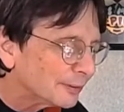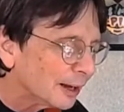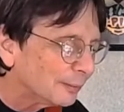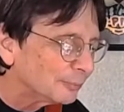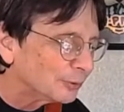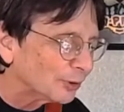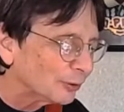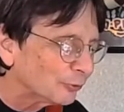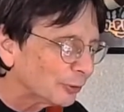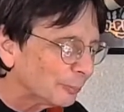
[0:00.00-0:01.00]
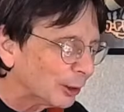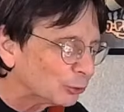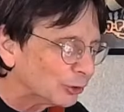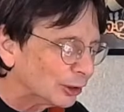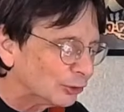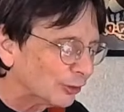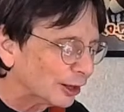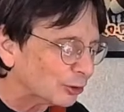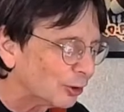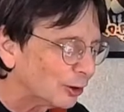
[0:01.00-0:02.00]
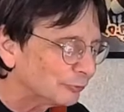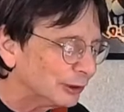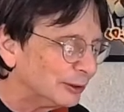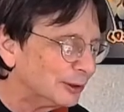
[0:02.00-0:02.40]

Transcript: I'm sorry for the belching, it's that coffee.